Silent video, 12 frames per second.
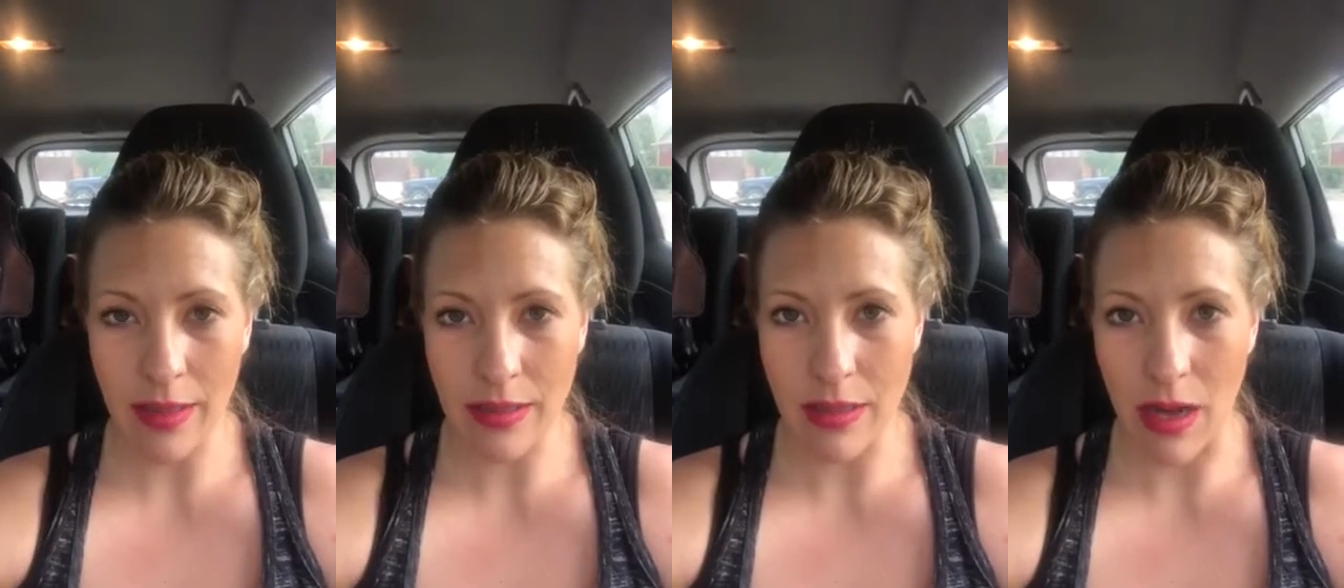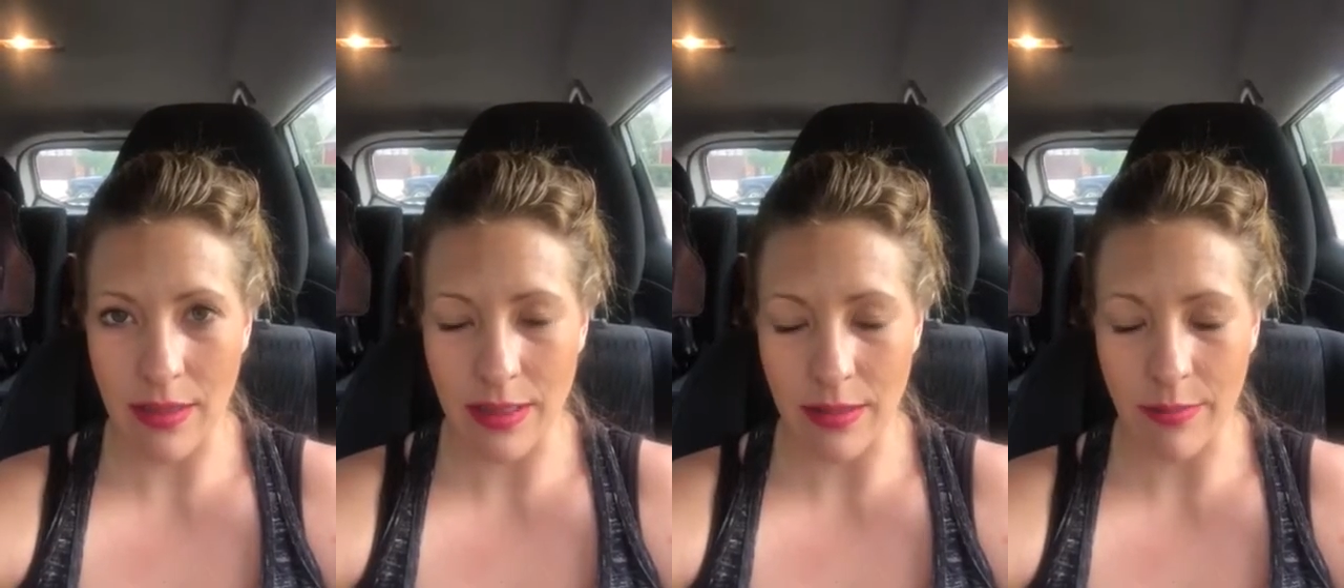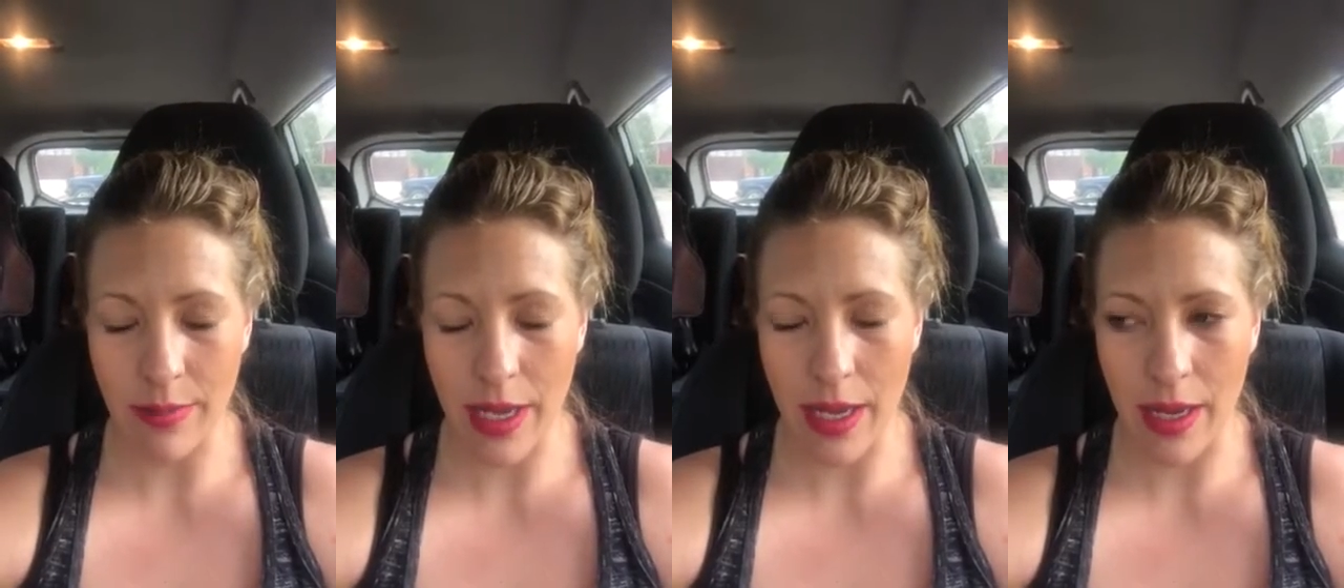That's
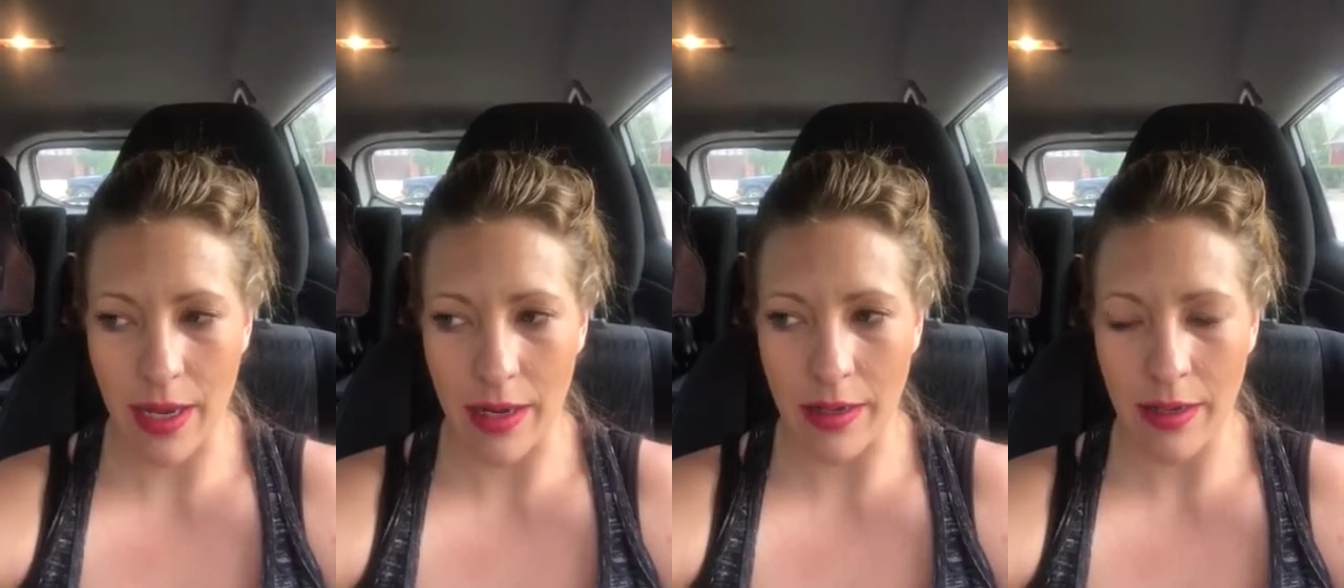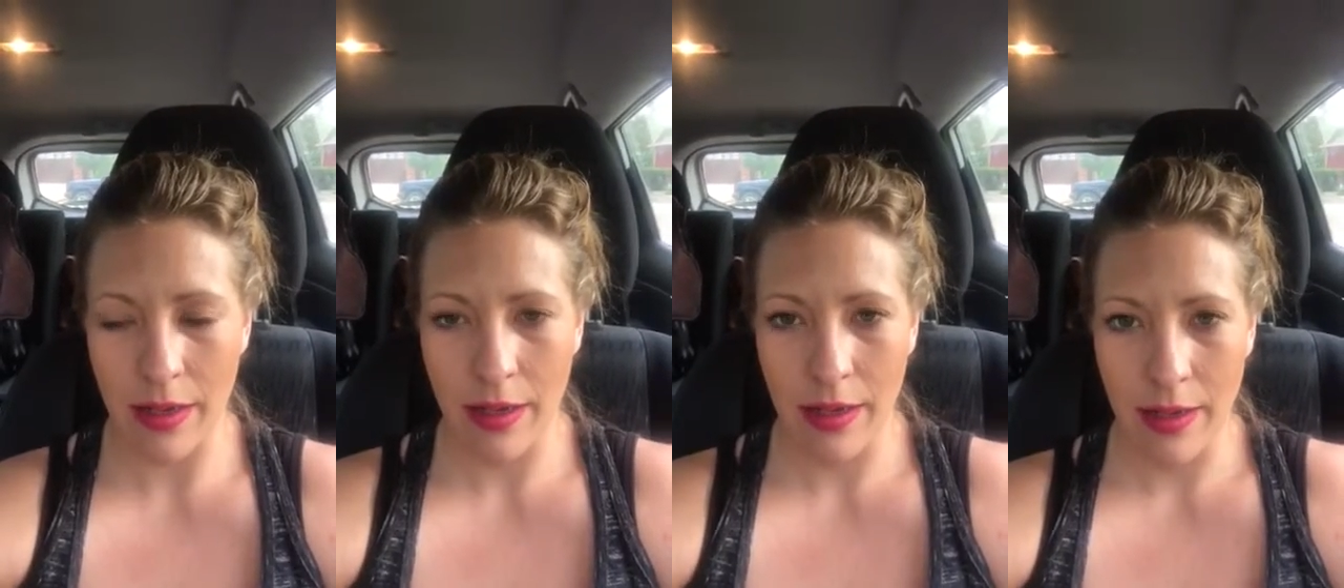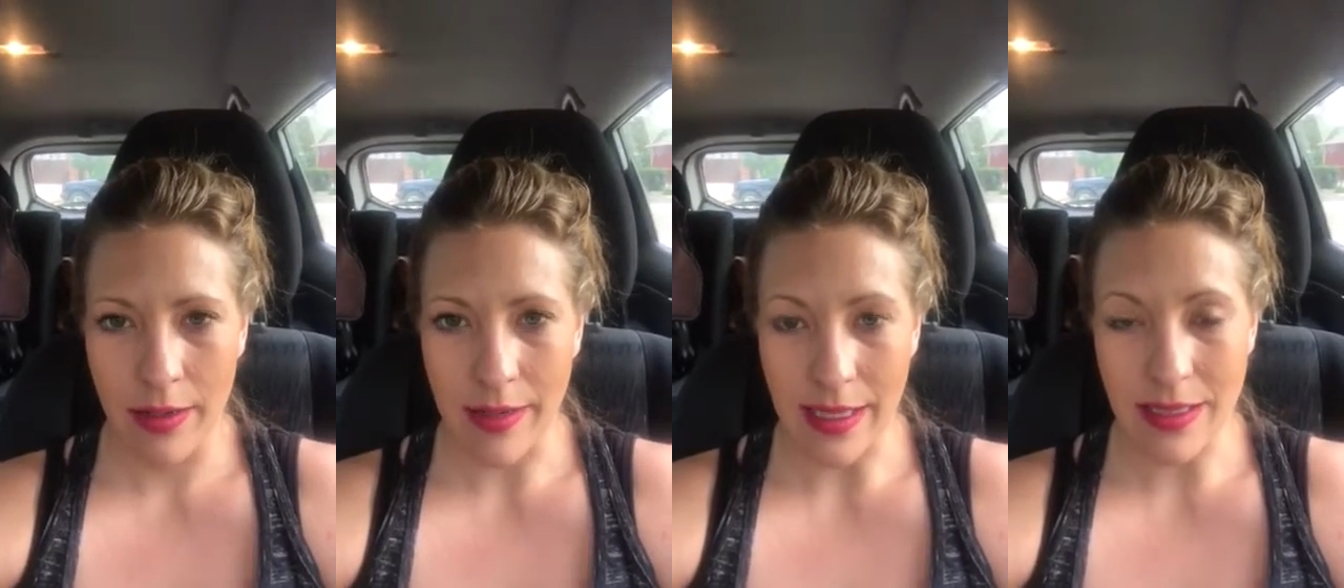awesome. And
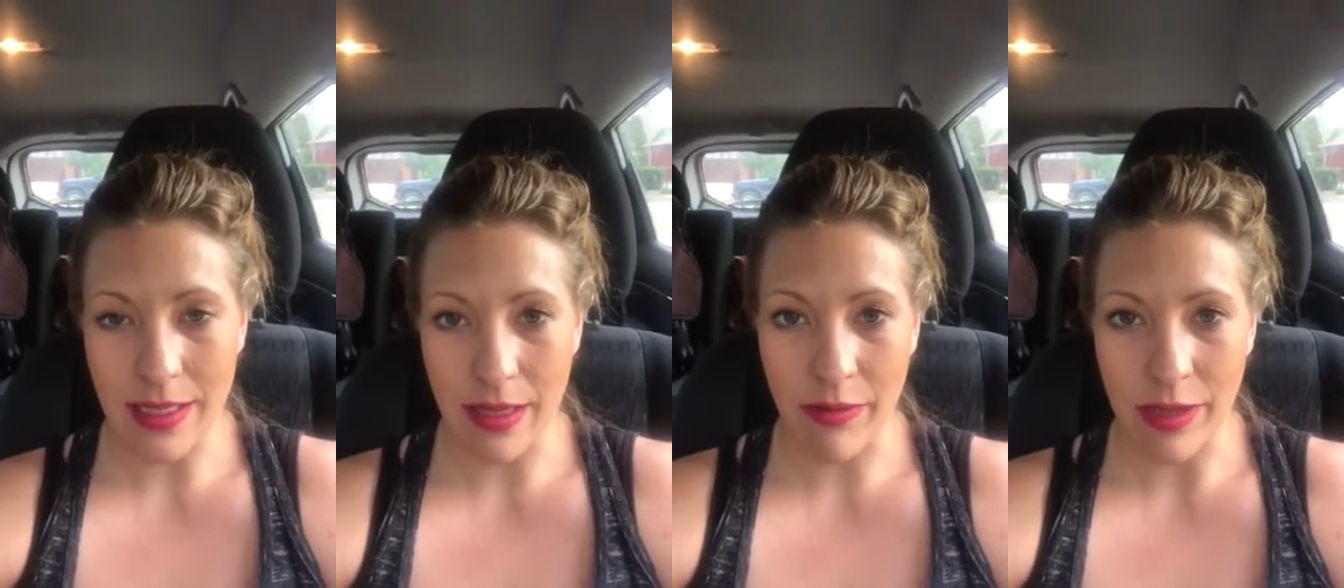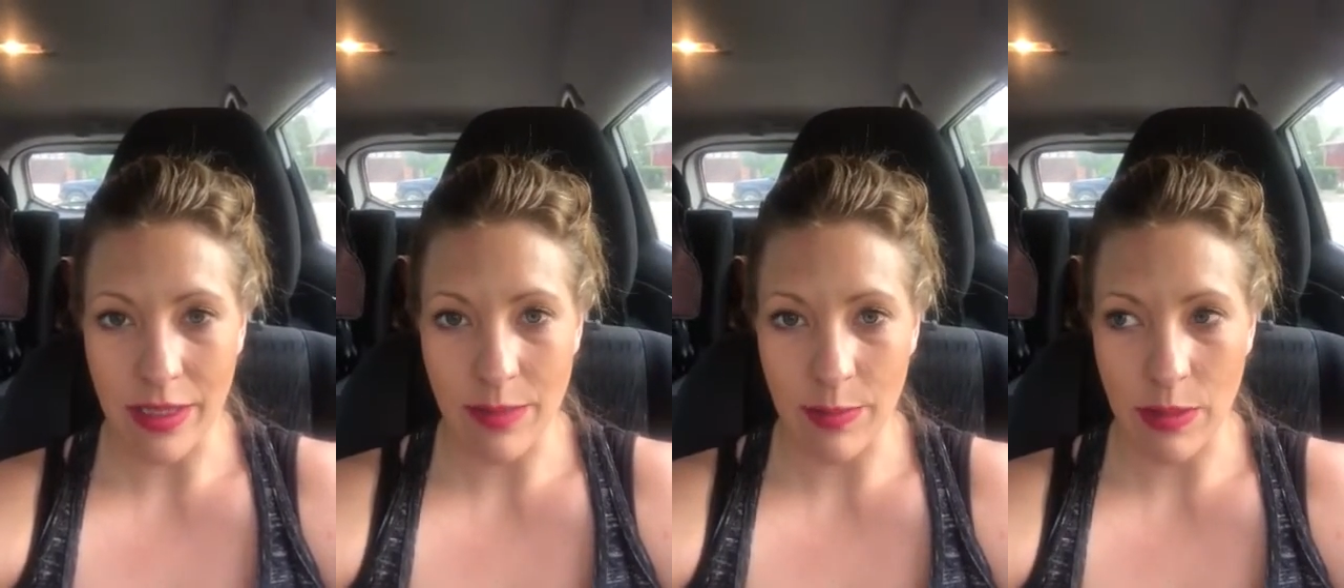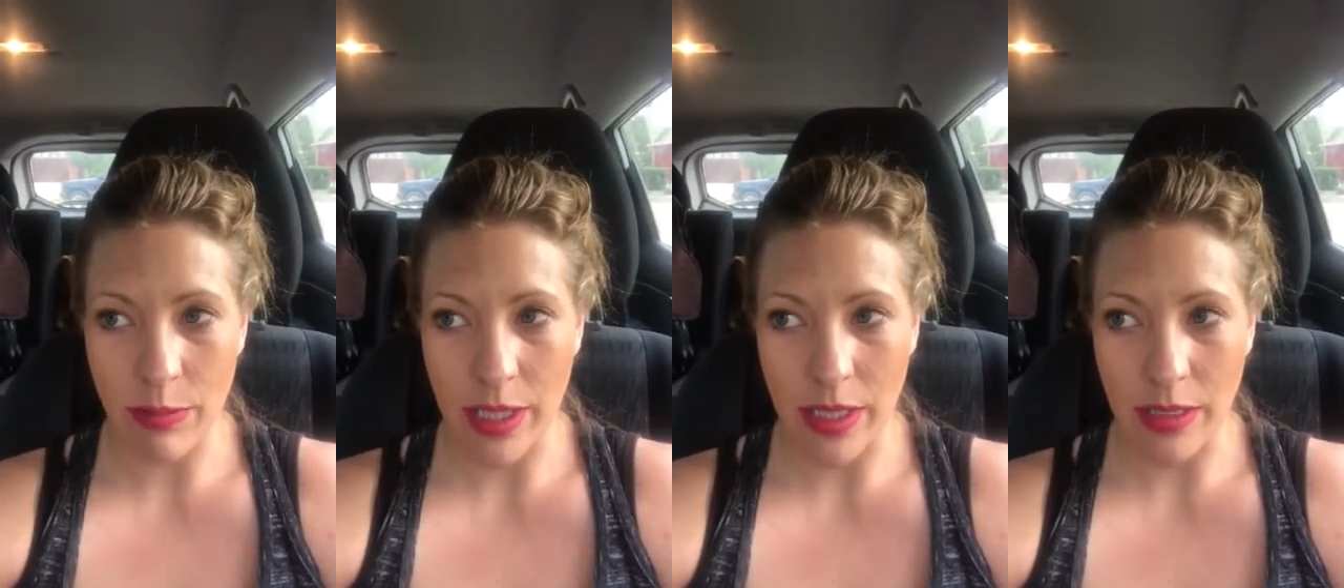that's the difference
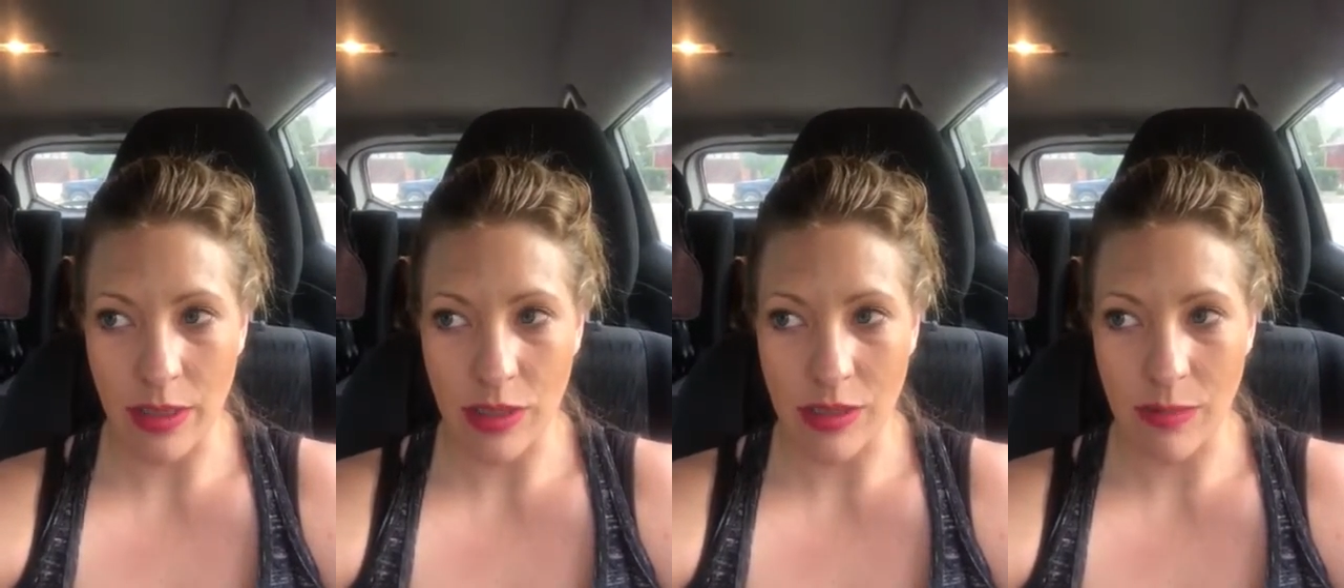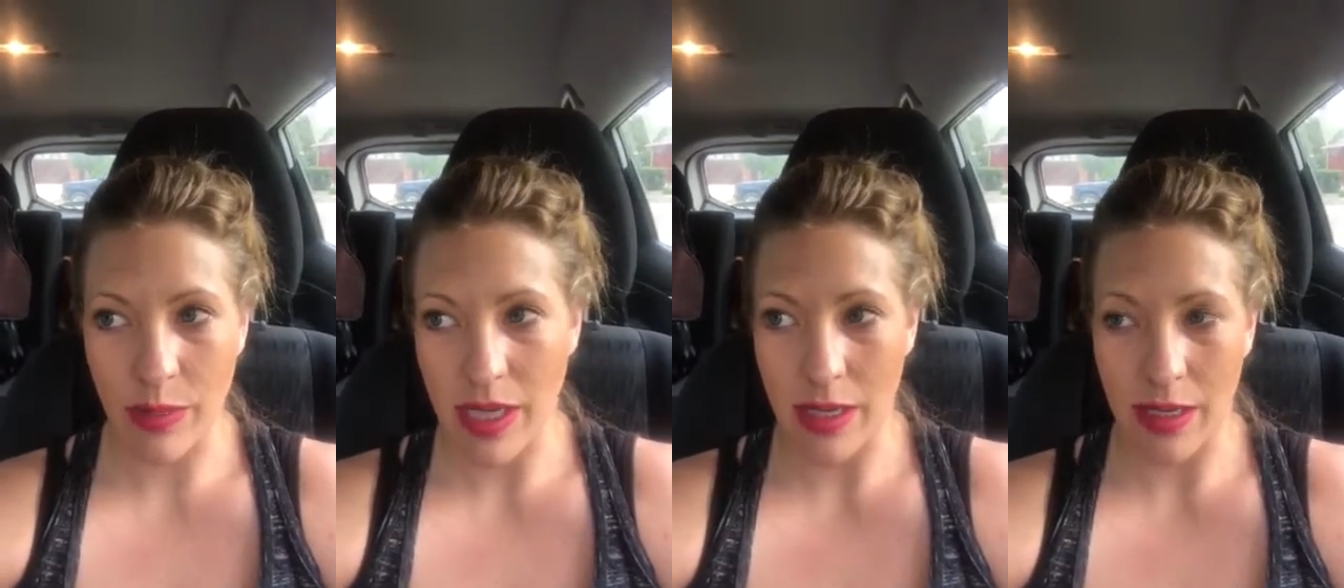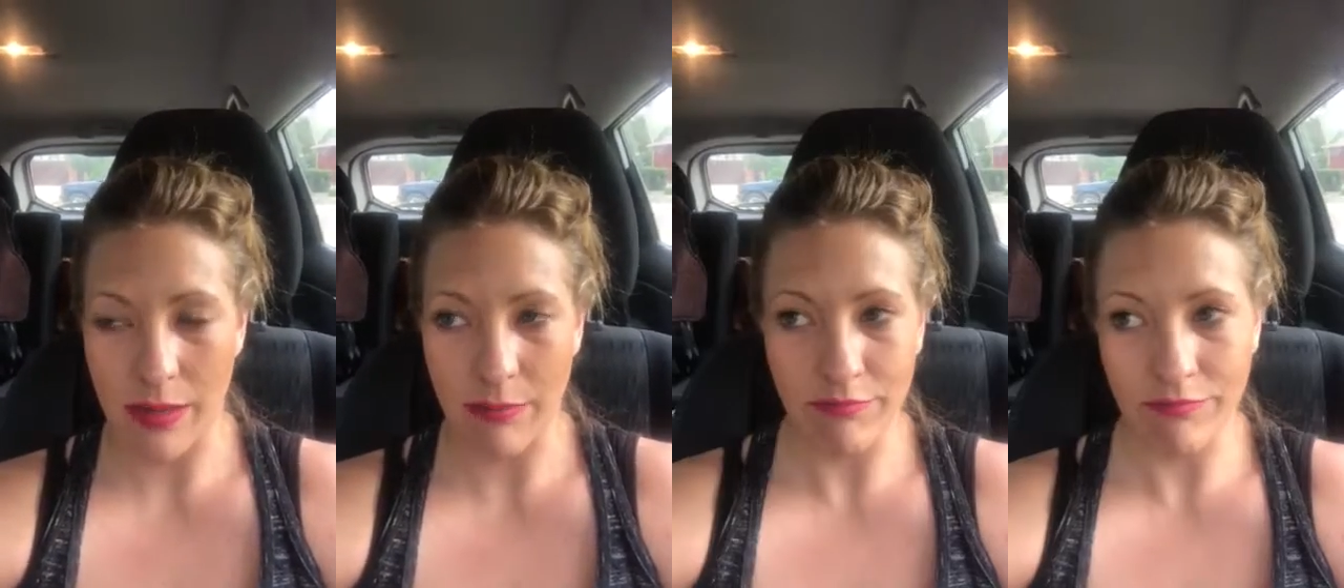between just
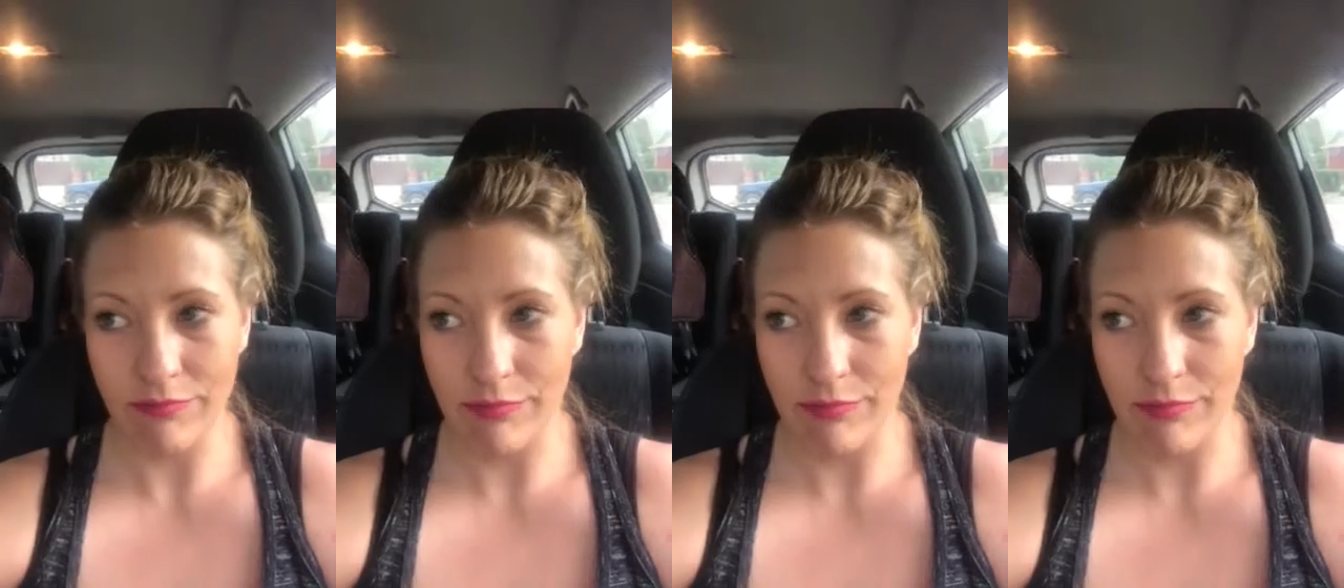being